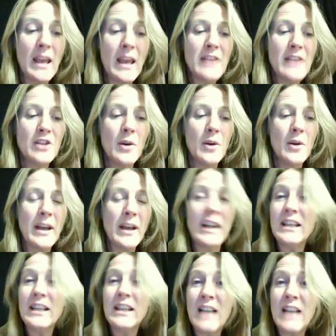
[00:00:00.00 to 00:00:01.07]
So at
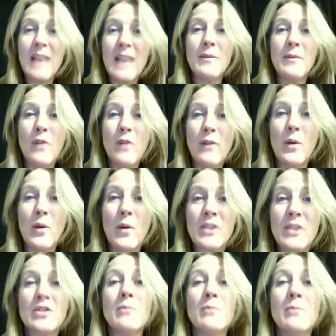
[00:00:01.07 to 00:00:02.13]
any time, if you have a
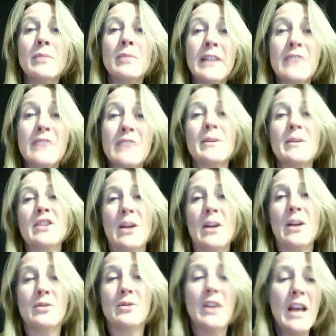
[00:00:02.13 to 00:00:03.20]
question, please reach
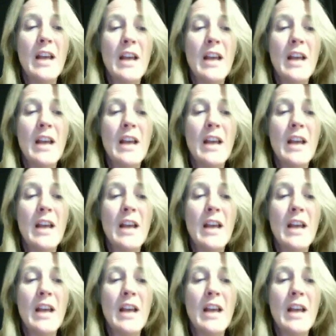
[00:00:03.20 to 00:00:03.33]
out.